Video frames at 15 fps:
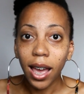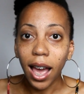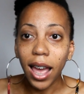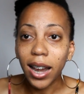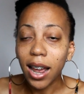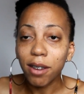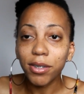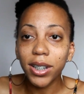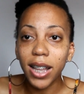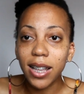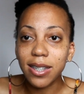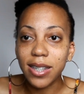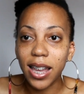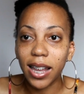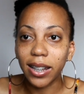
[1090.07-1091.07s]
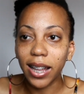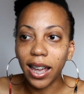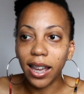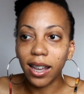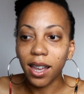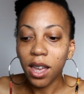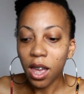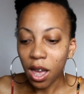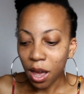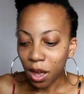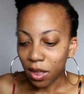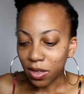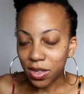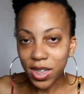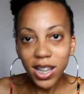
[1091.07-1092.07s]
And I realized that like
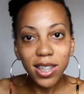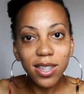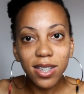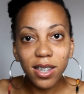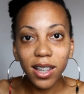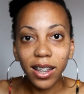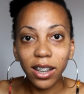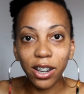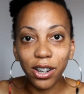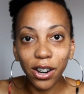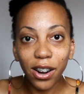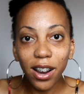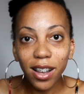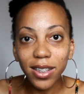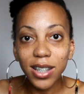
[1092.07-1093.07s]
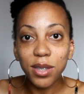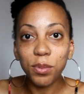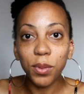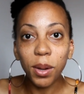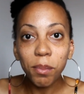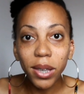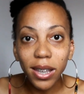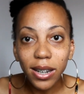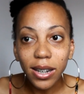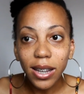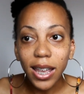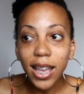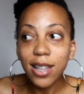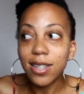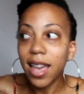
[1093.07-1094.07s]
this girl, this woman
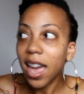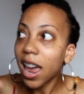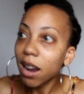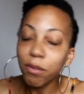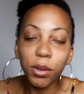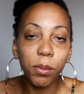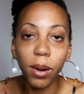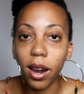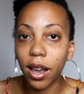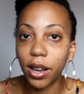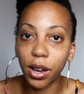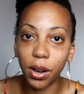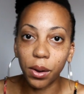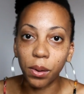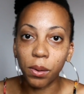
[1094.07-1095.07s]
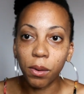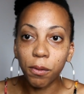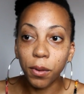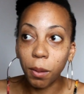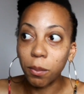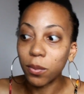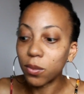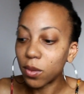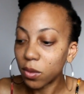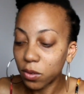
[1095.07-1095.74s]
is everywhere I go from